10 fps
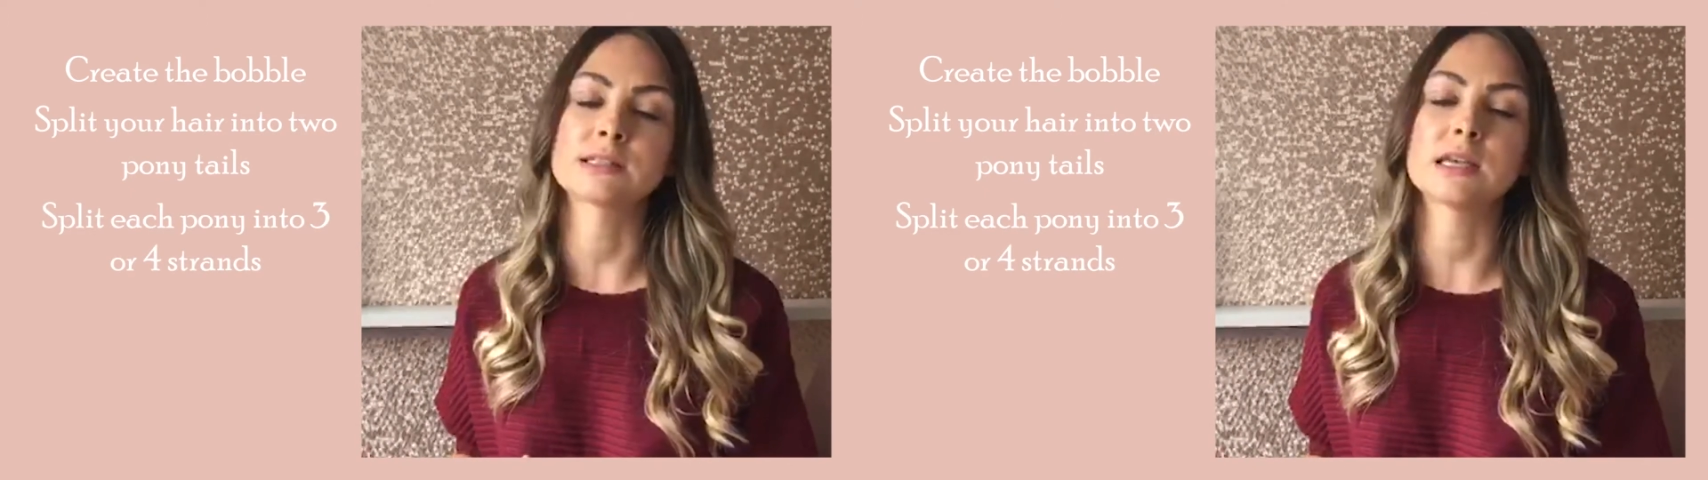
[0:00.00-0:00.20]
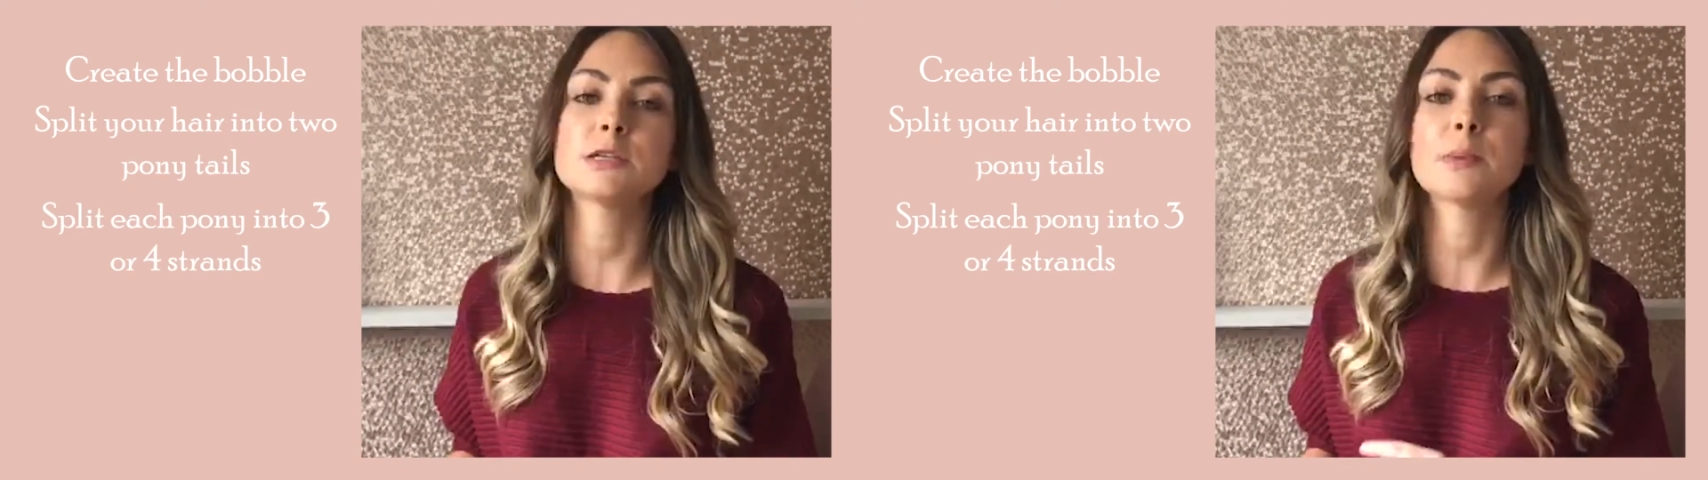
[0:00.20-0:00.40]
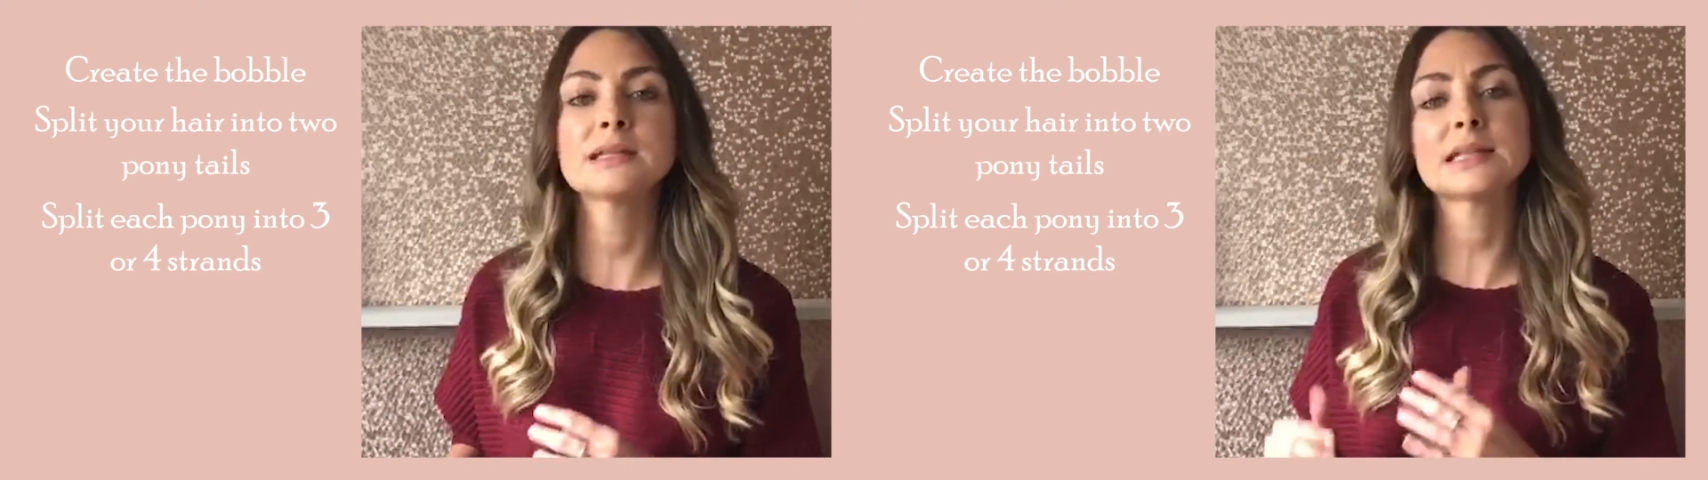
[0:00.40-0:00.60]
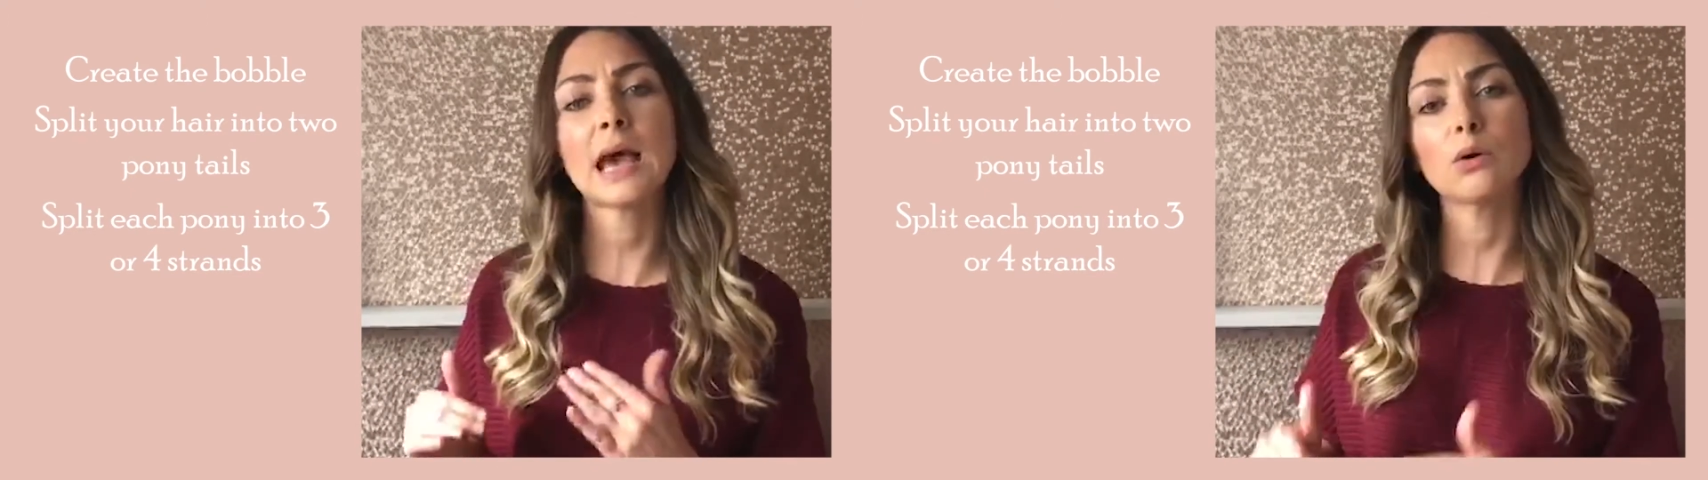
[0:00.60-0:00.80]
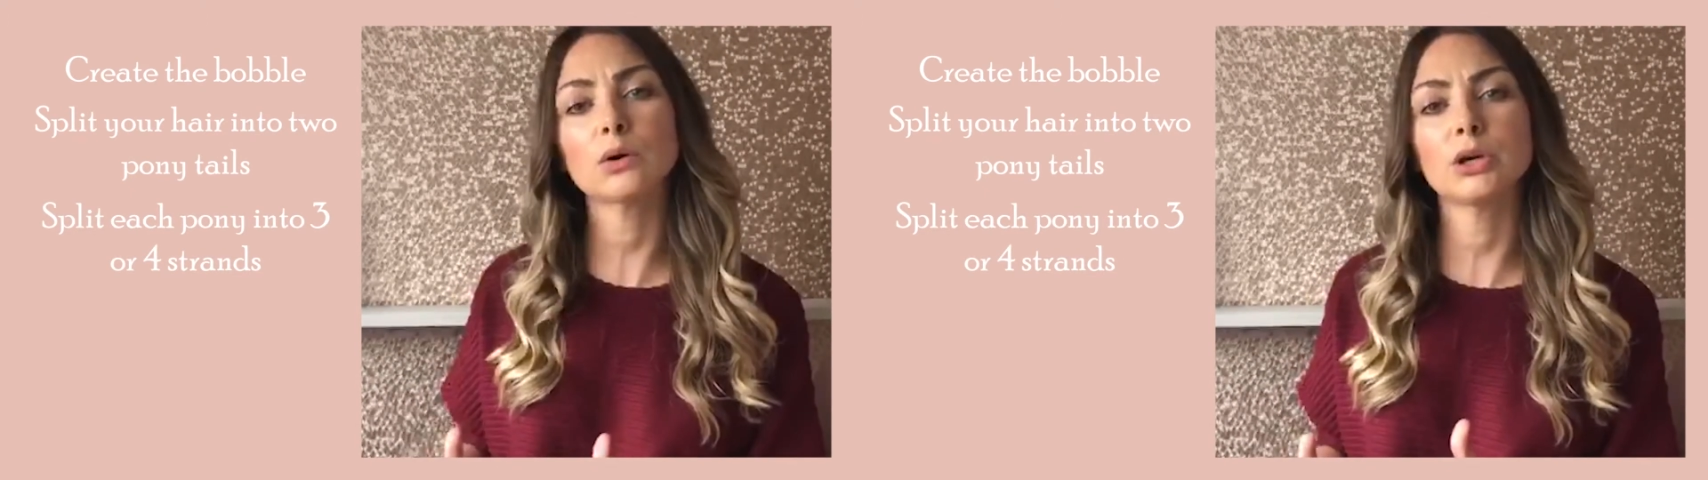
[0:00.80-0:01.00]
It depends
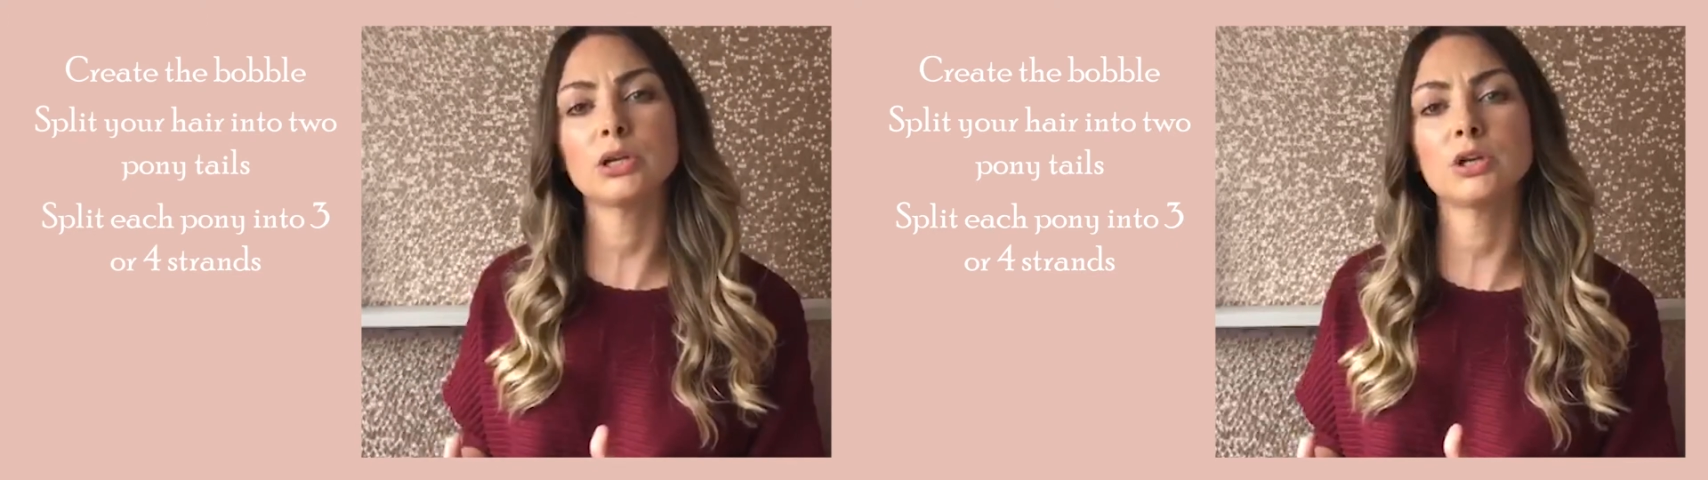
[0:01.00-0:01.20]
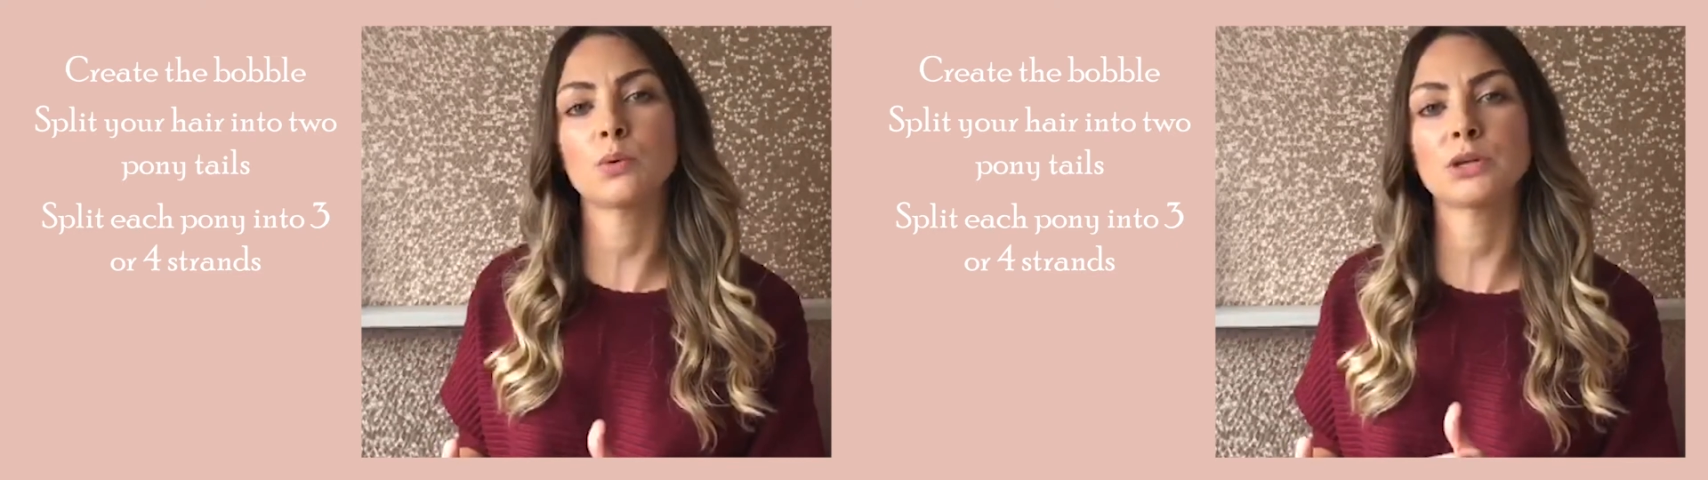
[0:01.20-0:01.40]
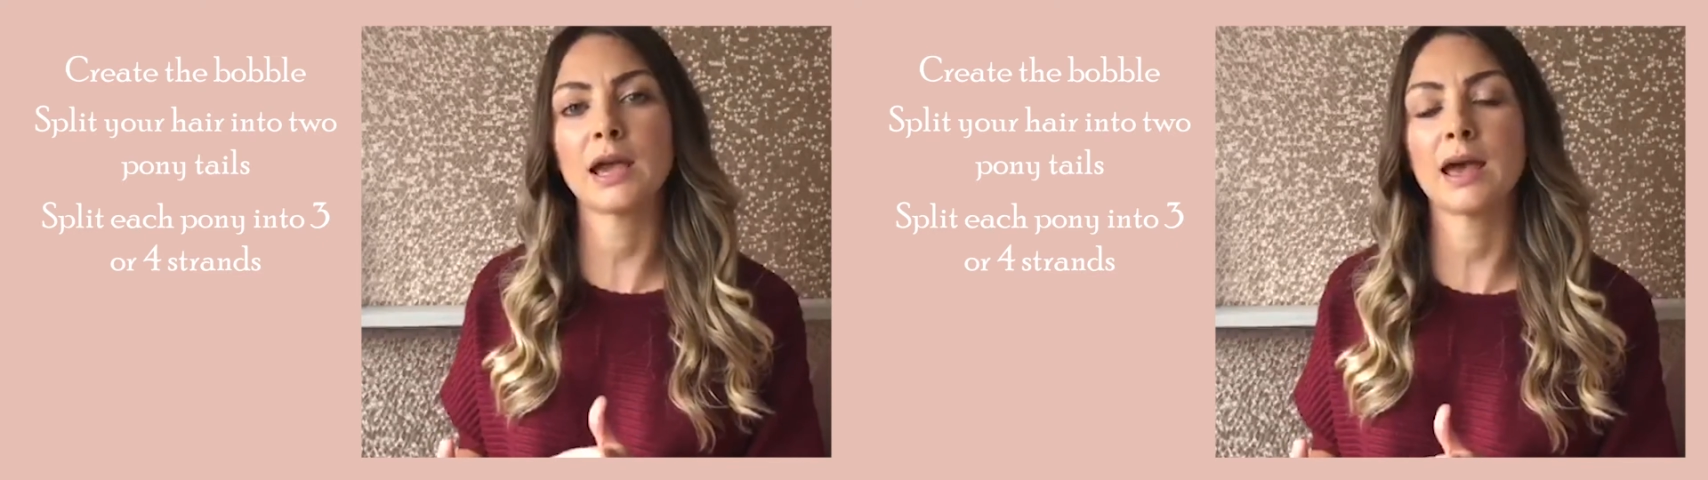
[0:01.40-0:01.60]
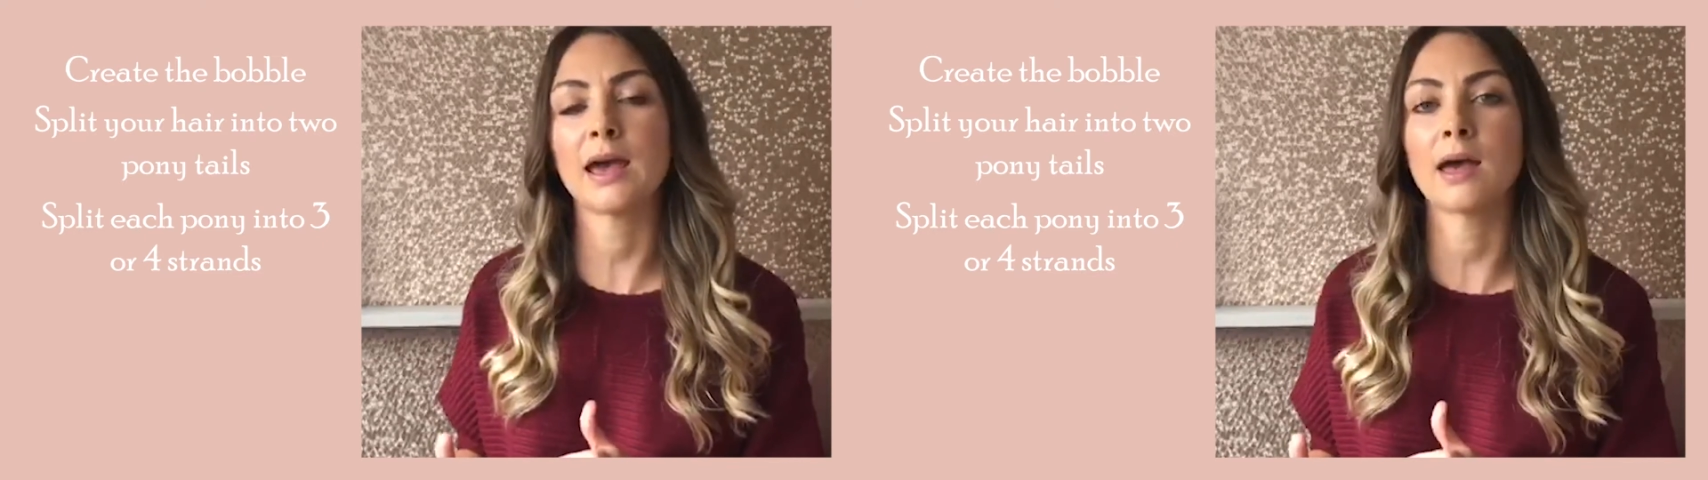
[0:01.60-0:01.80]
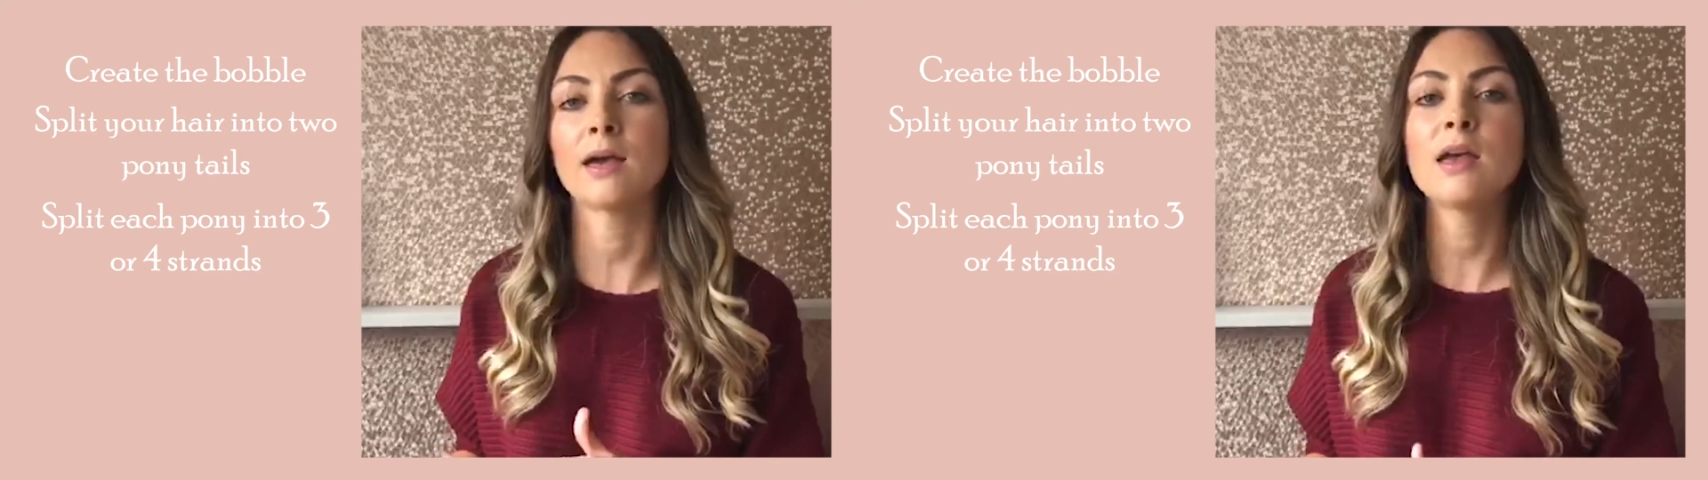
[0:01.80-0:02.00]
how curly you want your
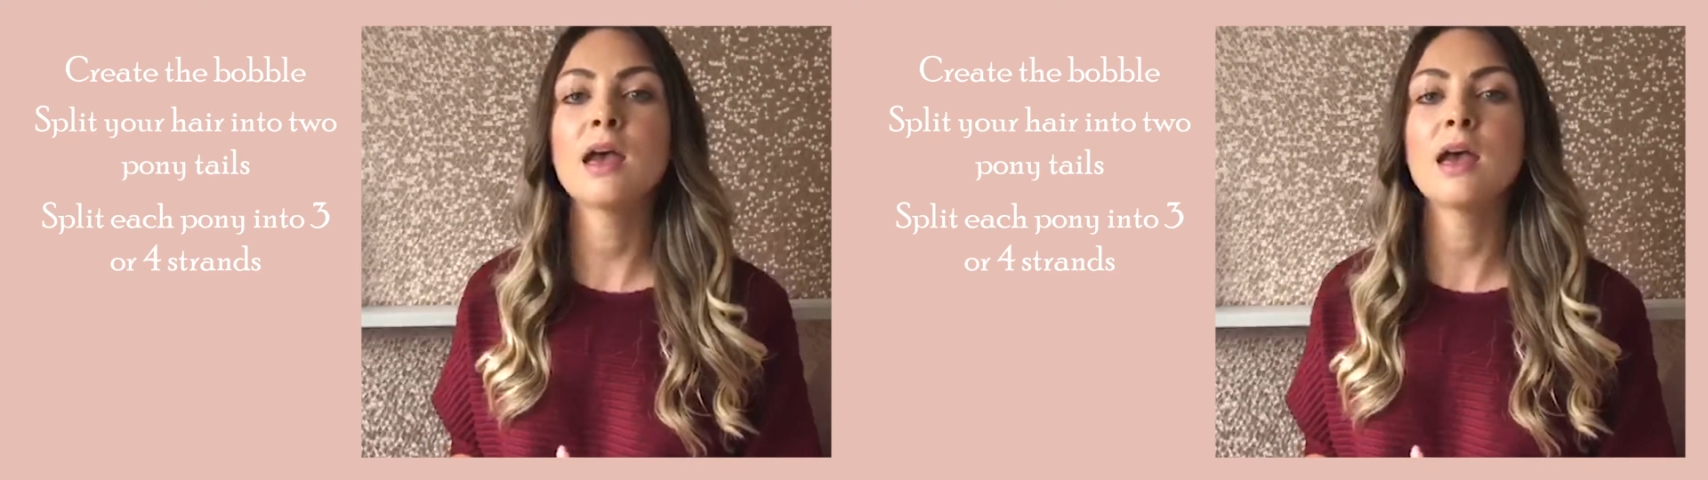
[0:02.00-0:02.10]
hair